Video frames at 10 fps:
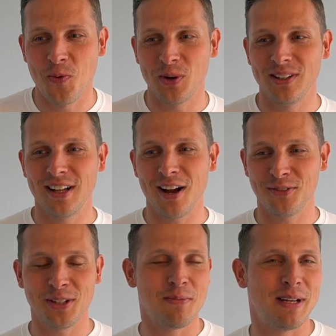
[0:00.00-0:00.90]
Well,
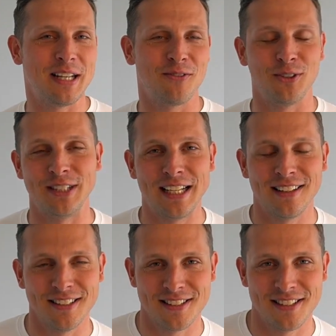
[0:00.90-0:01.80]
after they made that
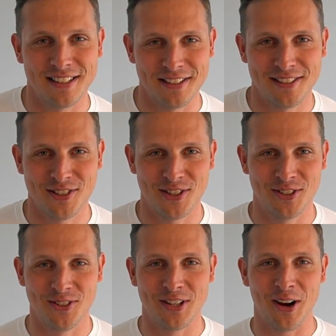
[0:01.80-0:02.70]
ridiculous
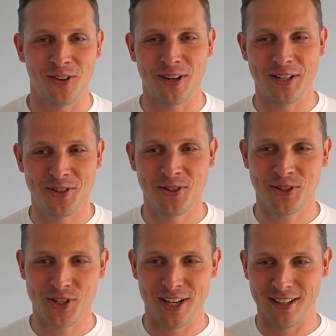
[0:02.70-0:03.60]
decision to downgrade
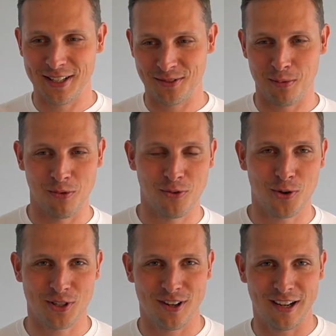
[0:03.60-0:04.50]
Turkish Airlines from a
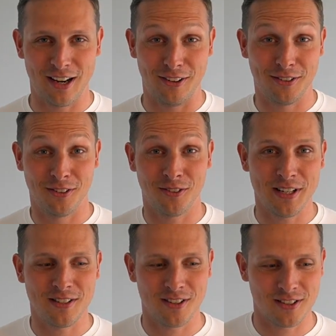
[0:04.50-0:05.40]
4-star carrier to a
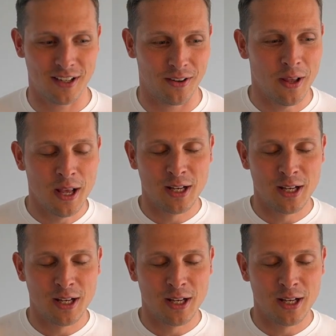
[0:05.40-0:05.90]
3-star carrier,